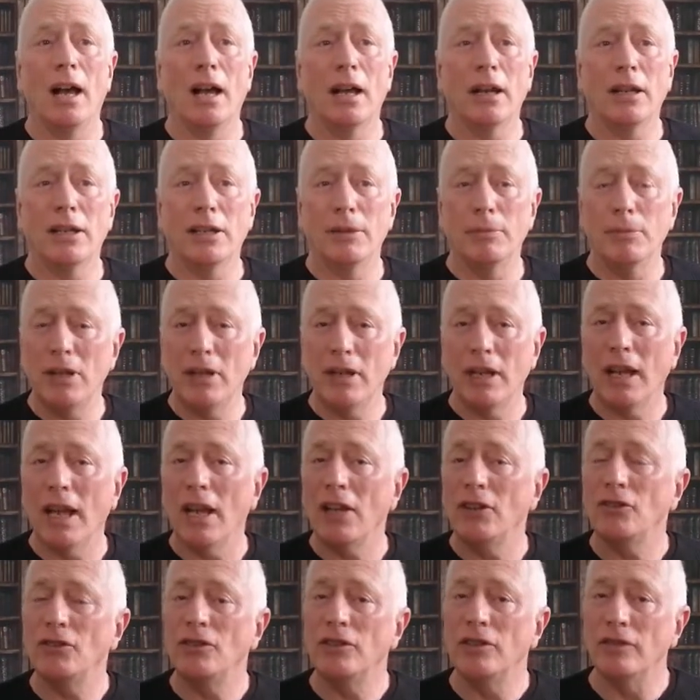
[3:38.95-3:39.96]

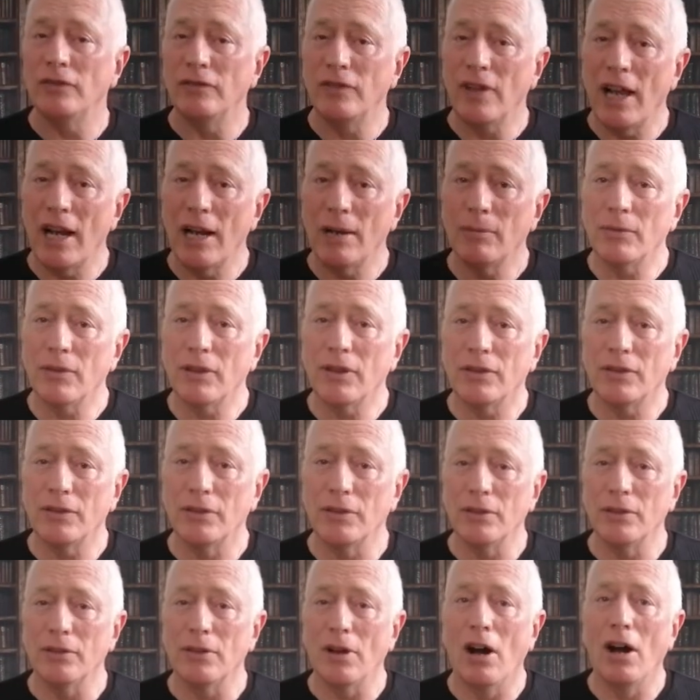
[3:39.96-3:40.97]
Communication developed
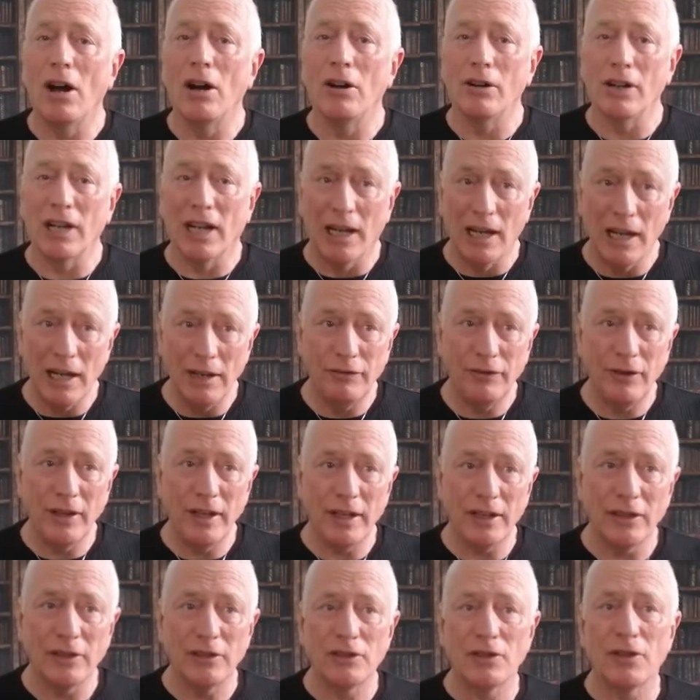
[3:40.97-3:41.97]
through
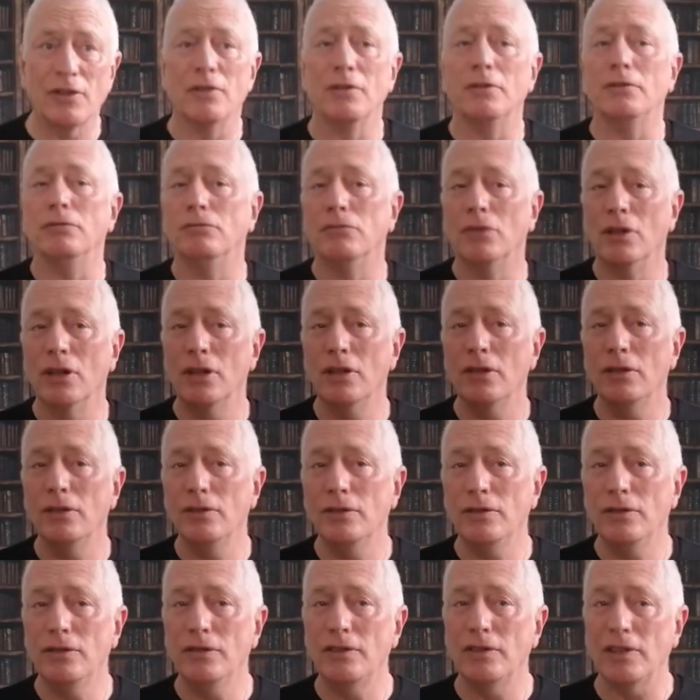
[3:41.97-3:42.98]
hieroglyphics, through
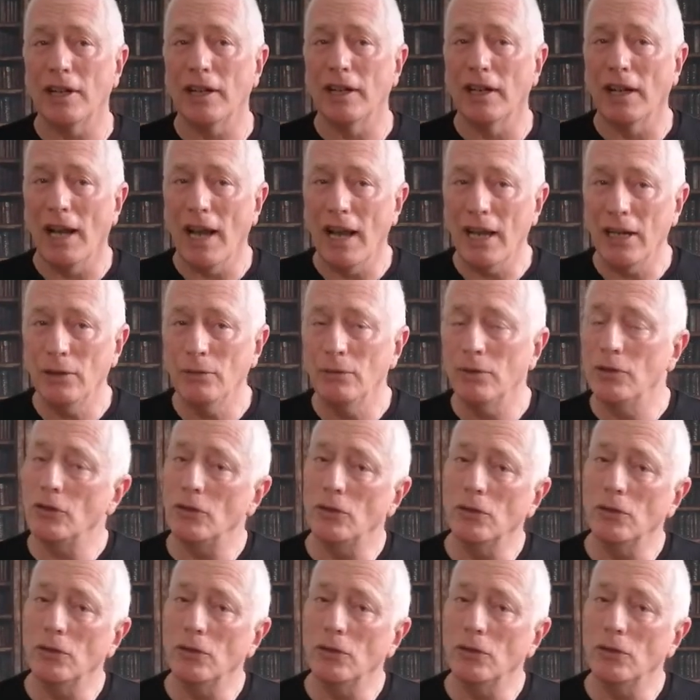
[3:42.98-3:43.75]
runes and language,